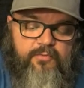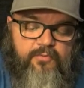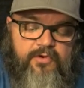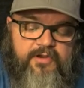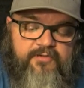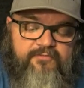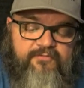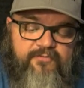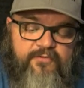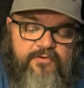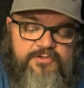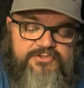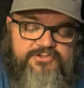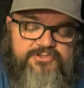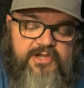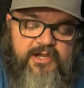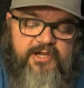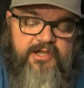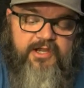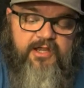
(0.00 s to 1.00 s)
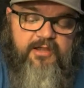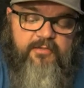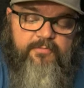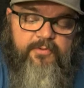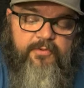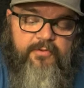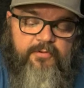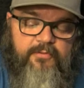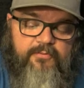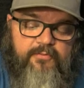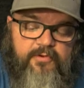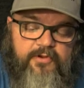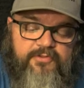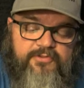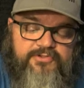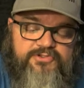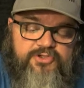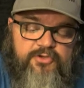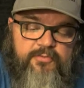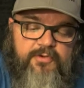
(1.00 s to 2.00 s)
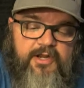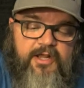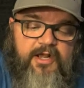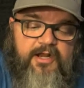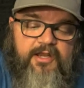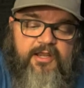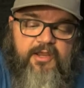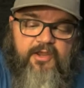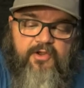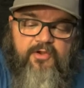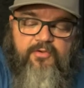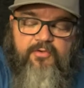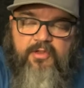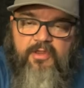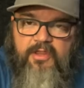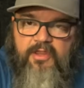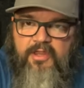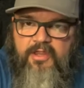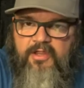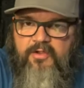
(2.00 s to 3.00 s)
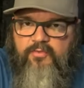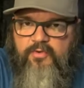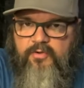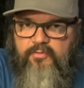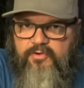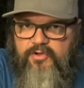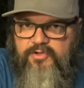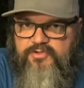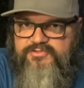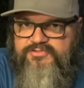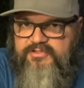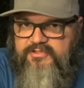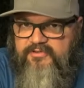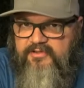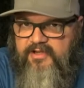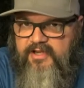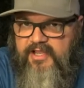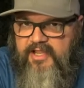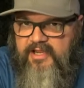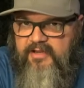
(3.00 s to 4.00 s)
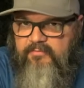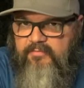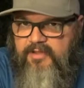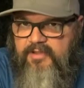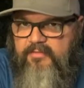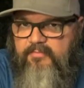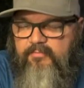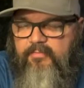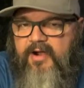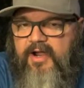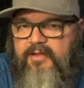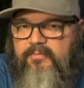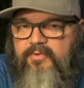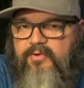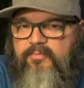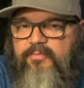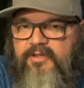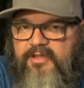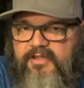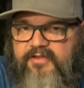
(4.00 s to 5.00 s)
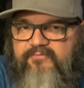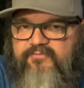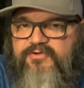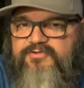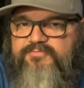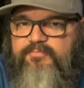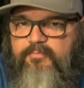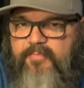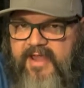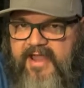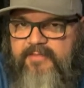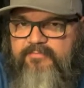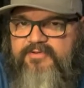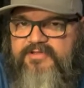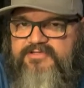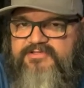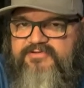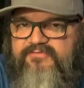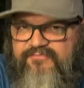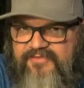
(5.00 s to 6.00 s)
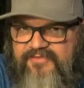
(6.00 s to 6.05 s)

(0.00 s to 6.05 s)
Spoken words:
we first signed up with Sermon Audio, we were using the name Bible Believers Baptist